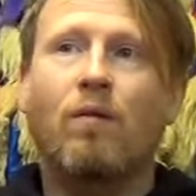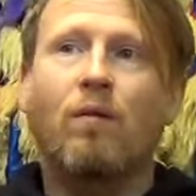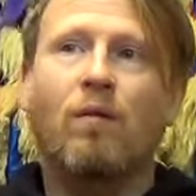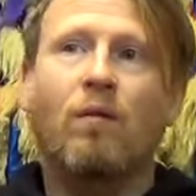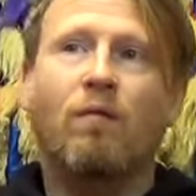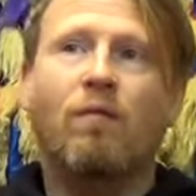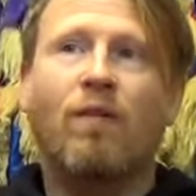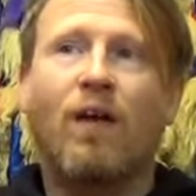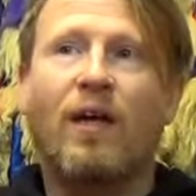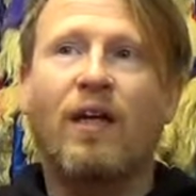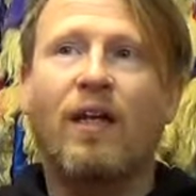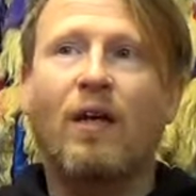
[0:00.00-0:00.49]

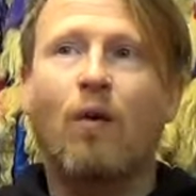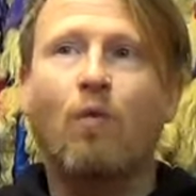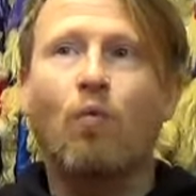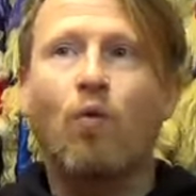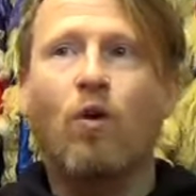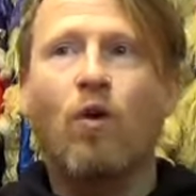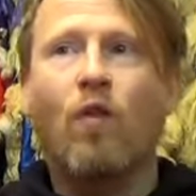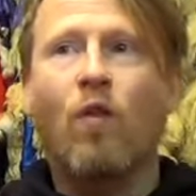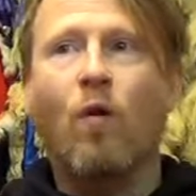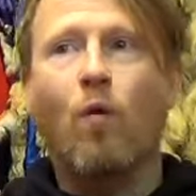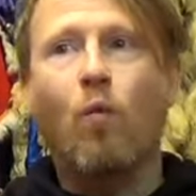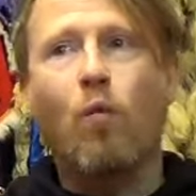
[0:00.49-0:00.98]
find out
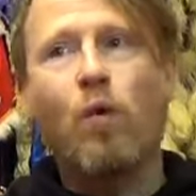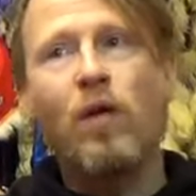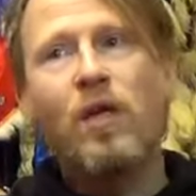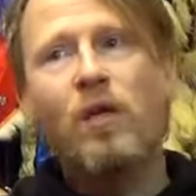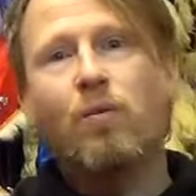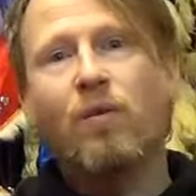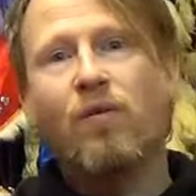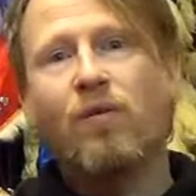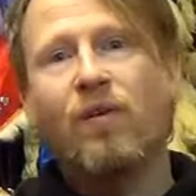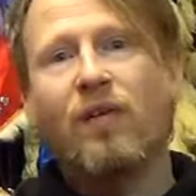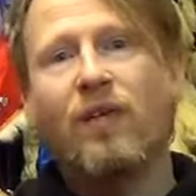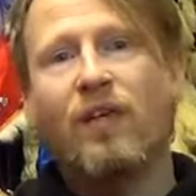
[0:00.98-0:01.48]
where they're weak
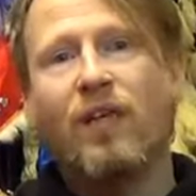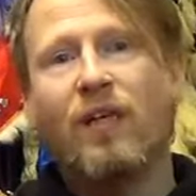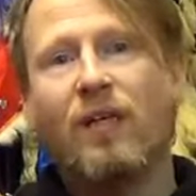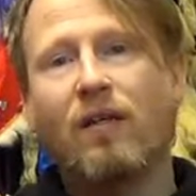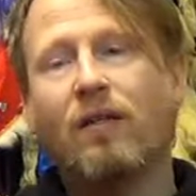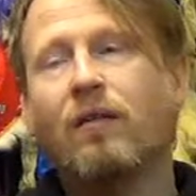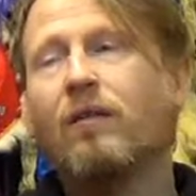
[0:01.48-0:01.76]
within that,